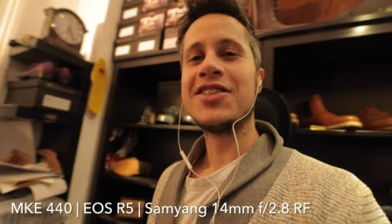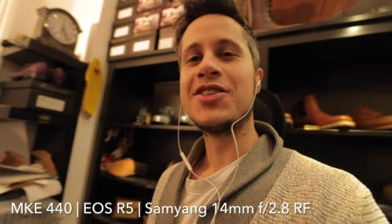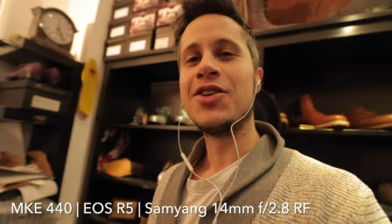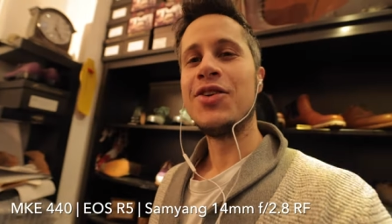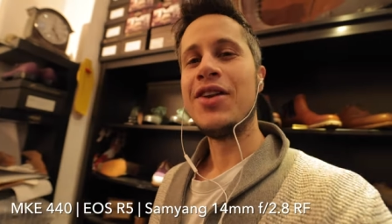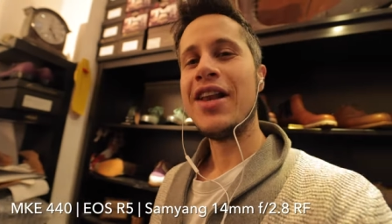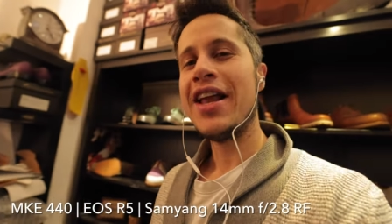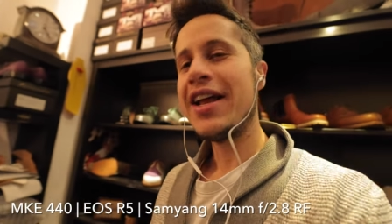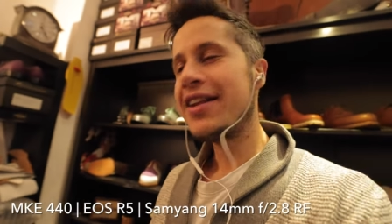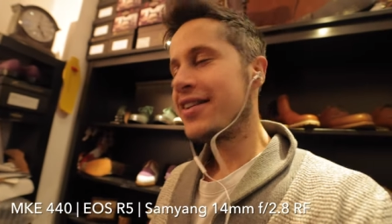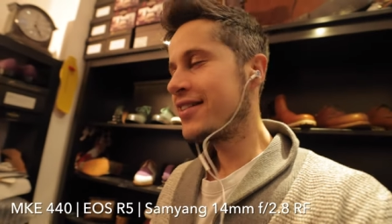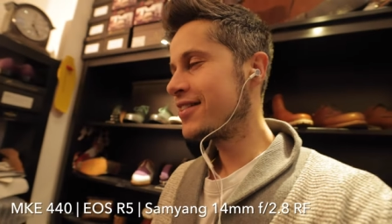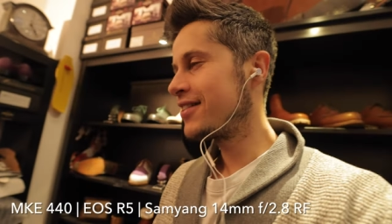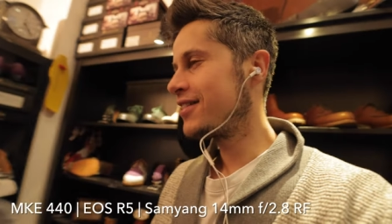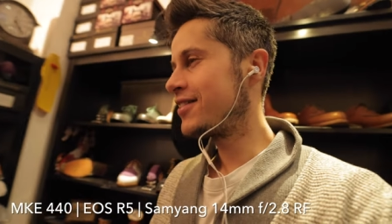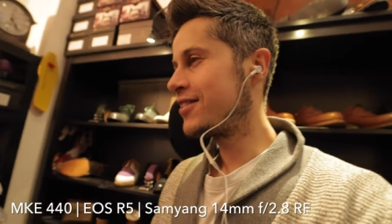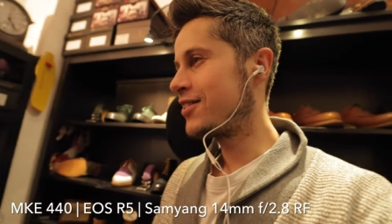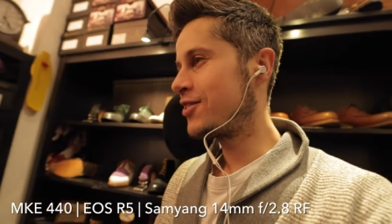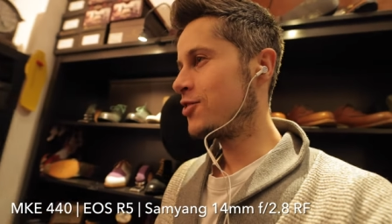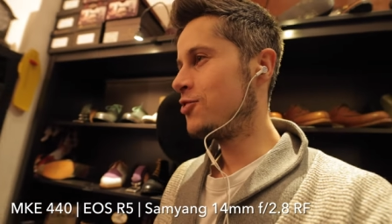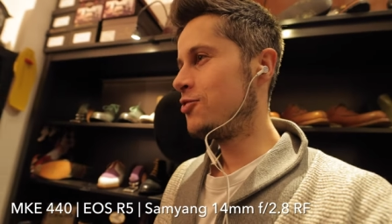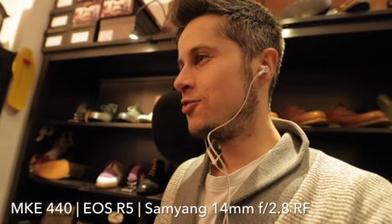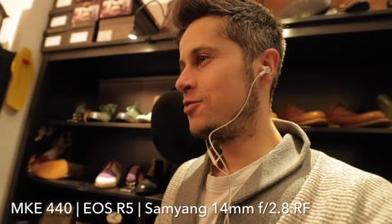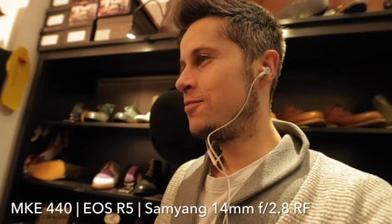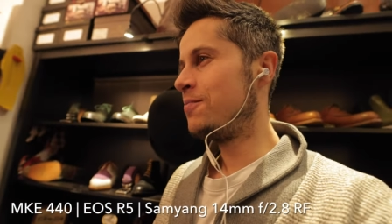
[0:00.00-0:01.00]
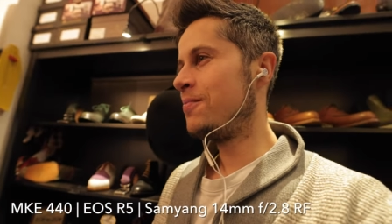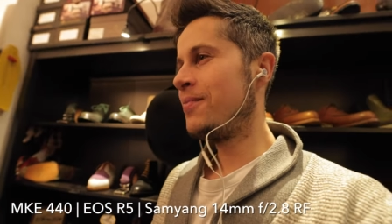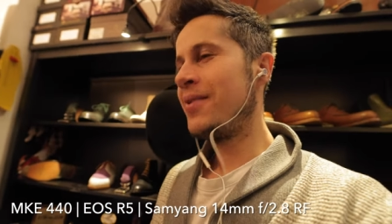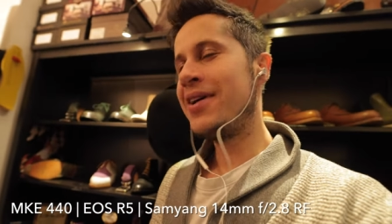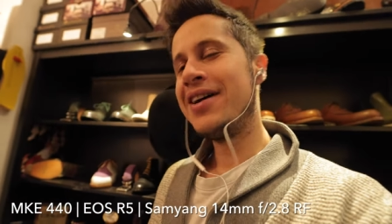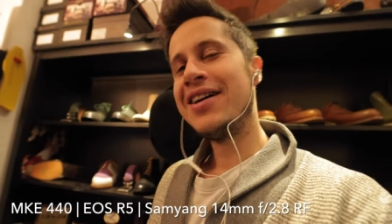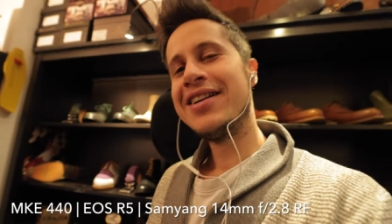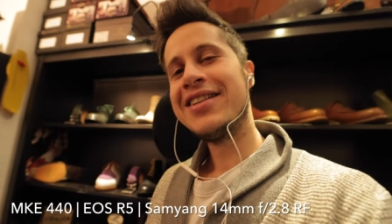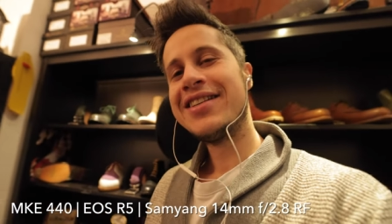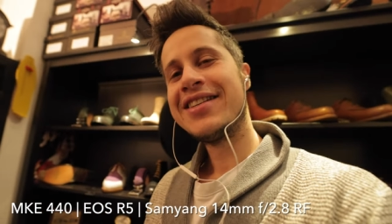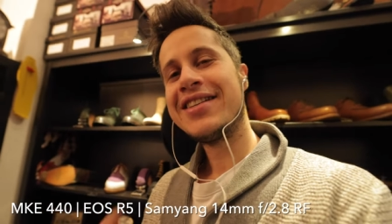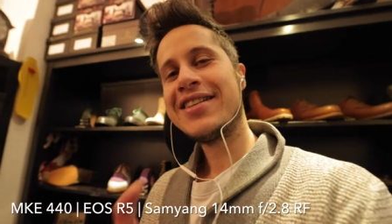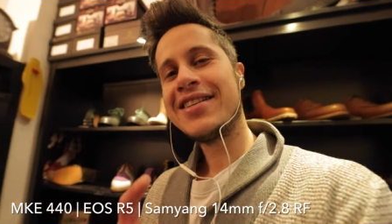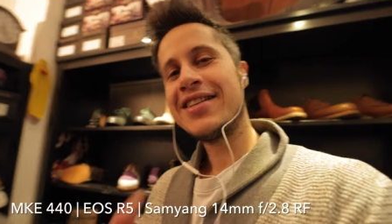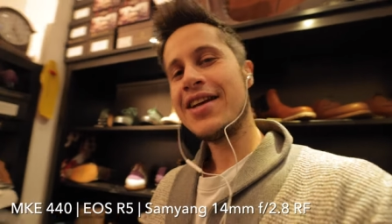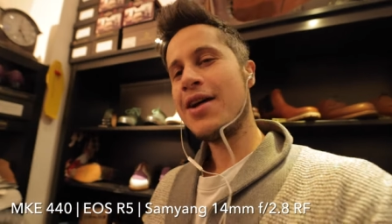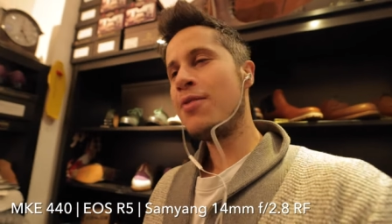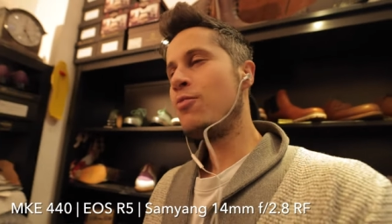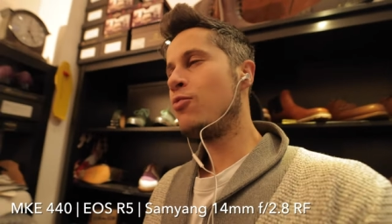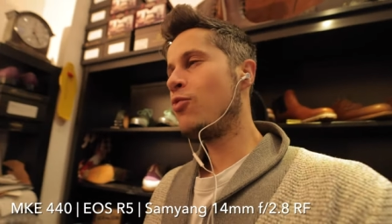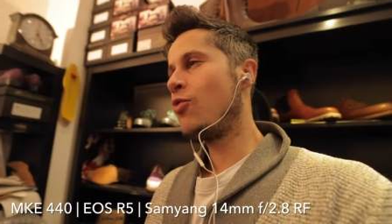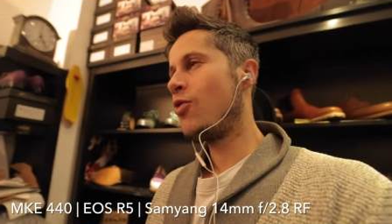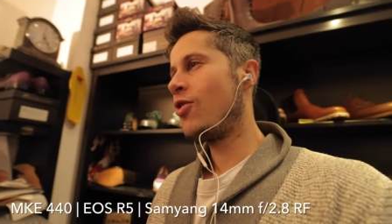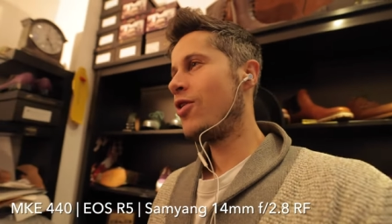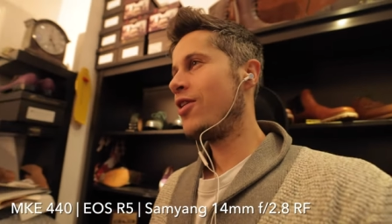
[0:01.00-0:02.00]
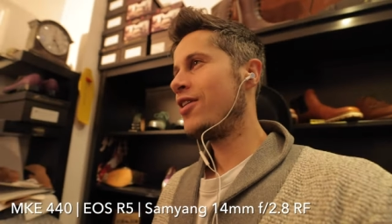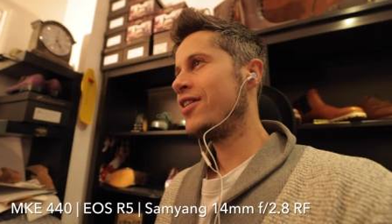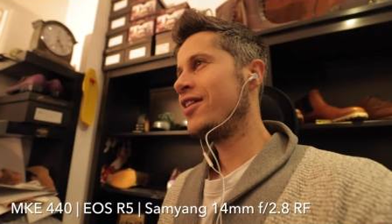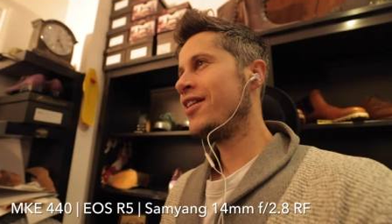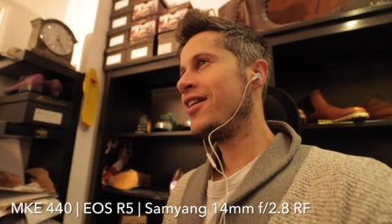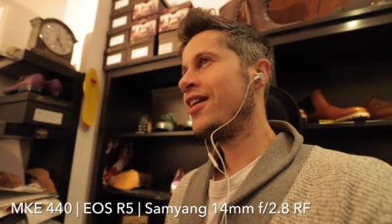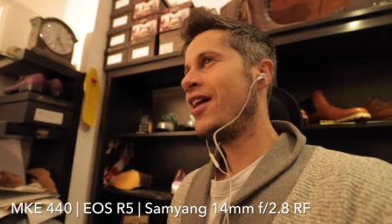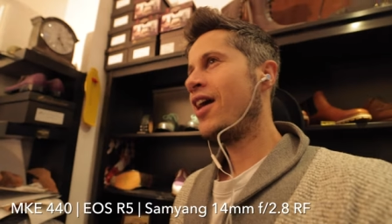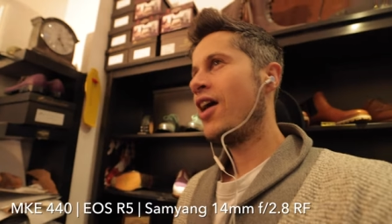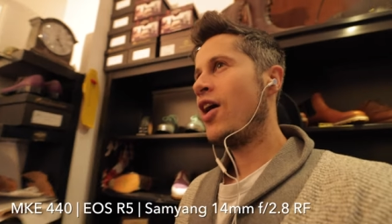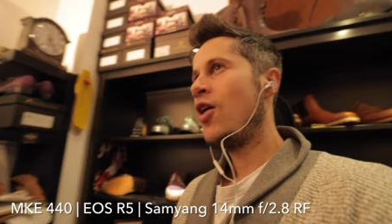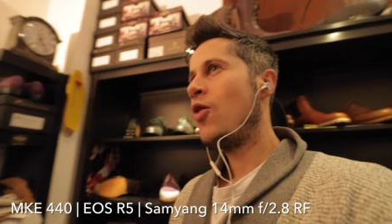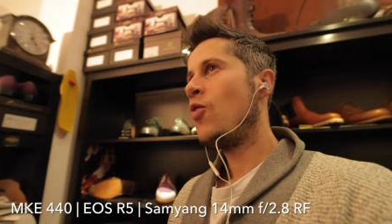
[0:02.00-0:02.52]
So let's assume someone